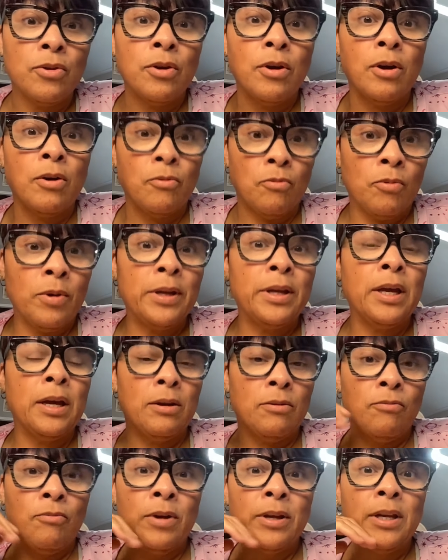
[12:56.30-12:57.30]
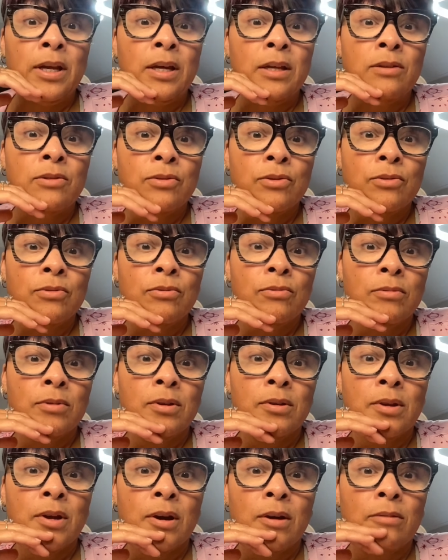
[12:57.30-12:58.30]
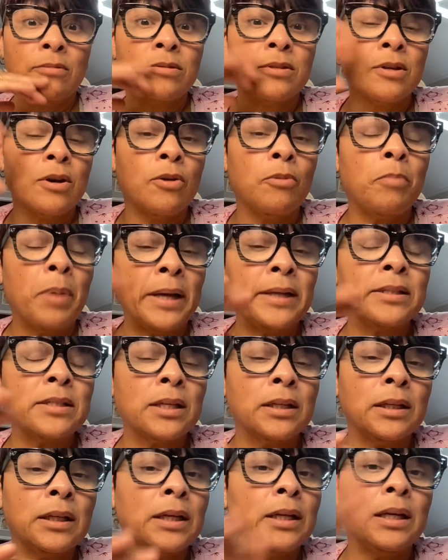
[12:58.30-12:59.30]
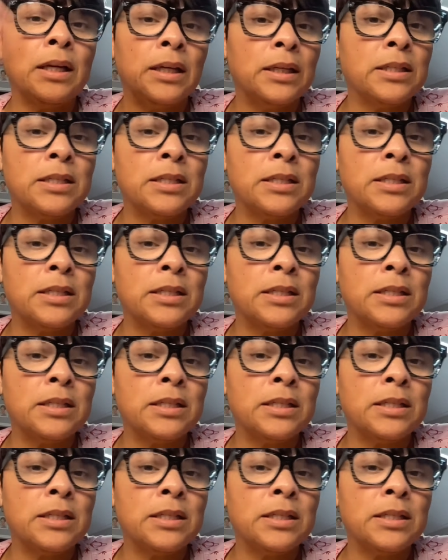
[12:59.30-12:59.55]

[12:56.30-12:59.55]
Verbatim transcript: uh, we need we need to you know so basically he